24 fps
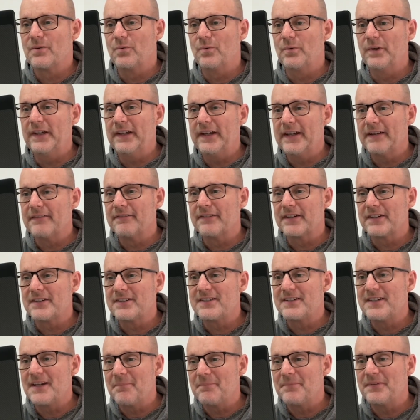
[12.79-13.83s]
We have
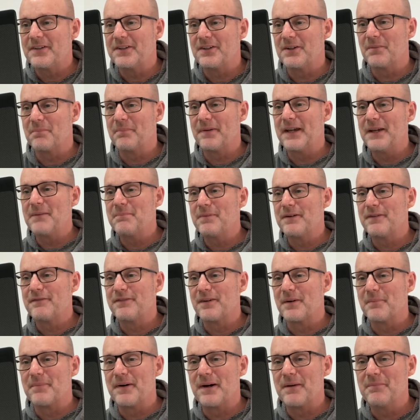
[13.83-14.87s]
accepted your paper
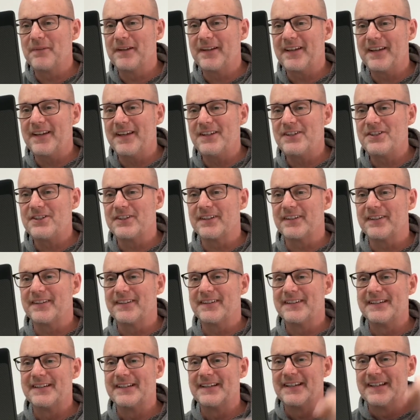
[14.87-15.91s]
for publication.
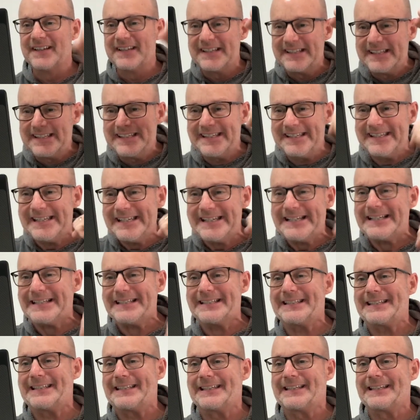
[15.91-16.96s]

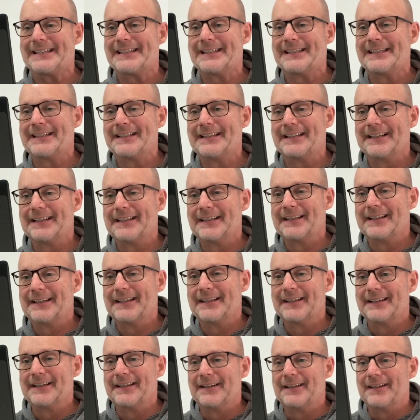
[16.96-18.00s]
Yes.
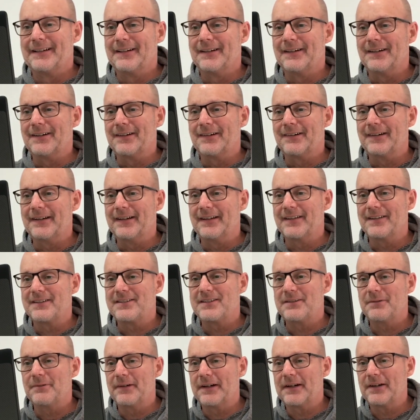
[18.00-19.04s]
All right, let's
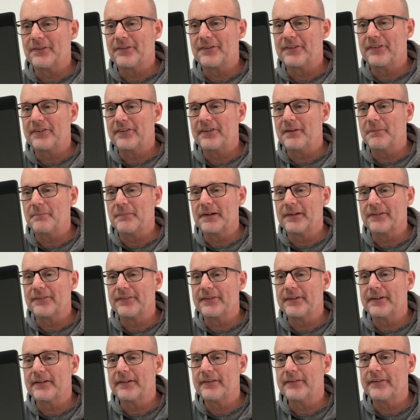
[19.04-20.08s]
see what else this email
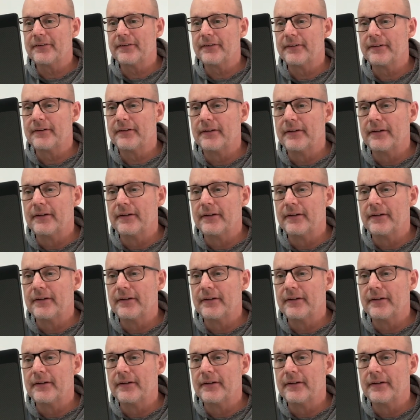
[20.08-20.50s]
says.